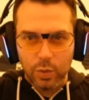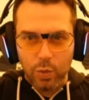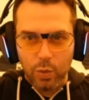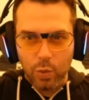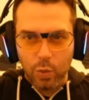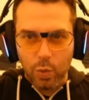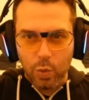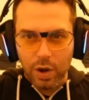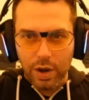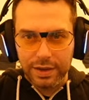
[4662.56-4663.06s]

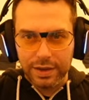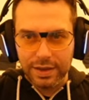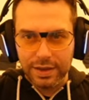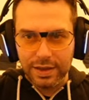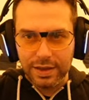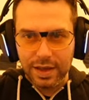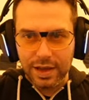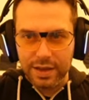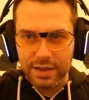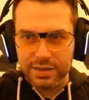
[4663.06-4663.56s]
one
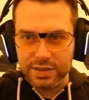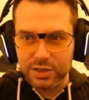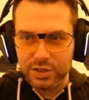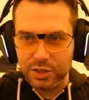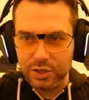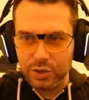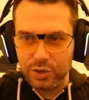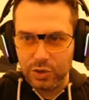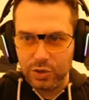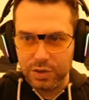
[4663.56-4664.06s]
last
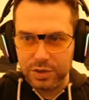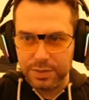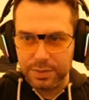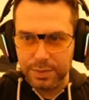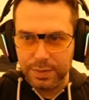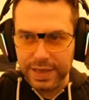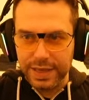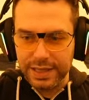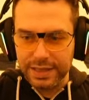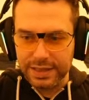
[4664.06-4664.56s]
good
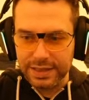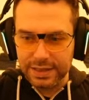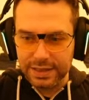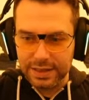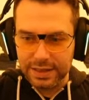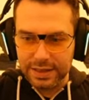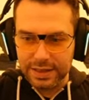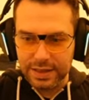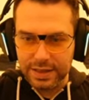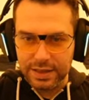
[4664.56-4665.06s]

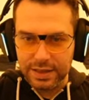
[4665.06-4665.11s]
battle.